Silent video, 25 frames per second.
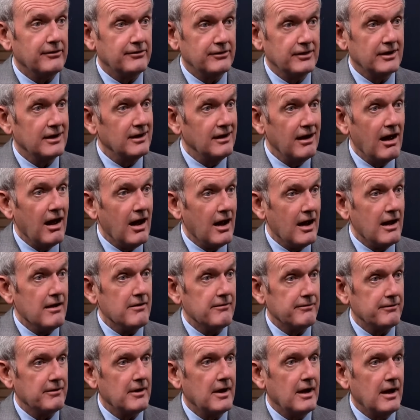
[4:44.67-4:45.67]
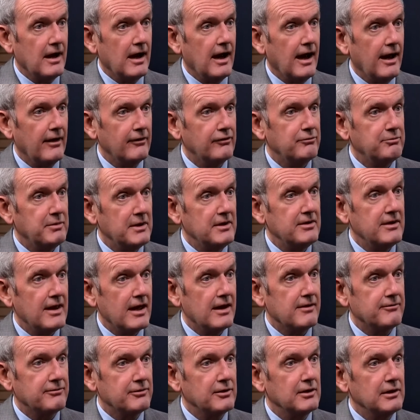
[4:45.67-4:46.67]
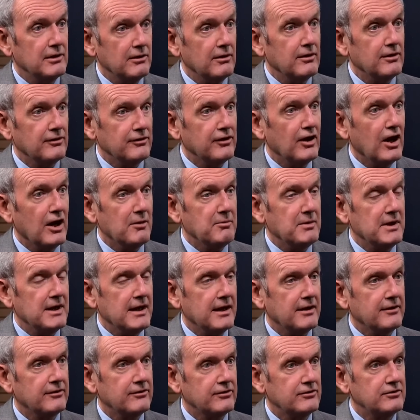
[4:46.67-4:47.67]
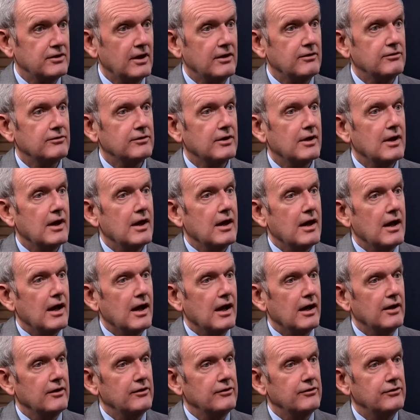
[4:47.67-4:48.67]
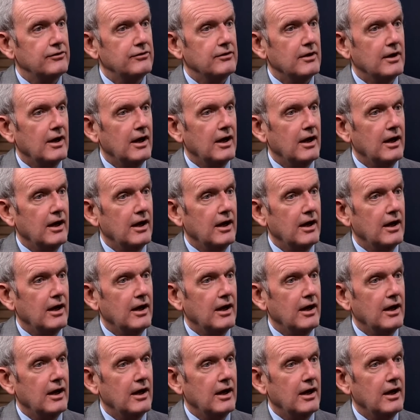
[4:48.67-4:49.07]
Sir Clive has been there for a long time. He had a stint as